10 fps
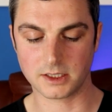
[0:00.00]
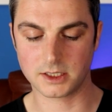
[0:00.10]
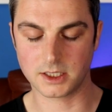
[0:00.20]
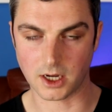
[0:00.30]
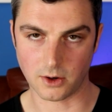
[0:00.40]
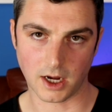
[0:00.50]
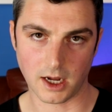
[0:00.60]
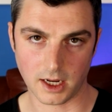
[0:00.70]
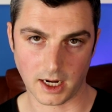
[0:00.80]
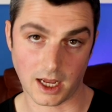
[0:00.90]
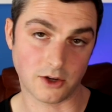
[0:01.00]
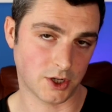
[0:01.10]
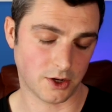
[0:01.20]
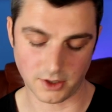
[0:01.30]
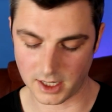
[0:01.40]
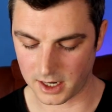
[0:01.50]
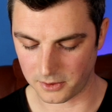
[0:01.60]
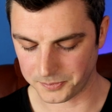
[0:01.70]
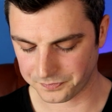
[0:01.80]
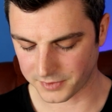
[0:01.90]
So I'll show you now.
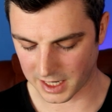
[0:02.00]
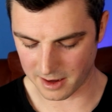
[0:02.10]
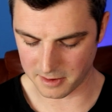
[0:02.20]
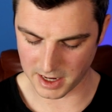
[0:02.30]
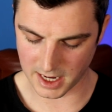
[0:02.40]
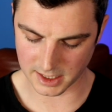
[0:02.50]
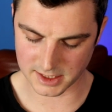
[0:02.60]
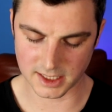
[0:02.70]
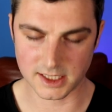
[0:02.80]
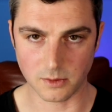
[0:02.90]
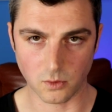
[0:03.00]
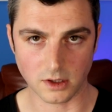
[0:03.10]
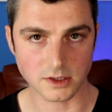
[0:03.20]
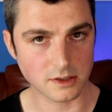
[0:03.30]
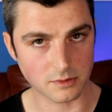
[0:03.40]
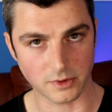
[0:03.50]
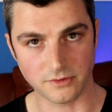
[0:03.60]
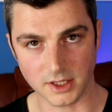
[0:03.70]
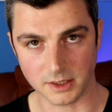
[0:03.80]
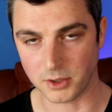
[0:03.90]
I'm 16 watts with the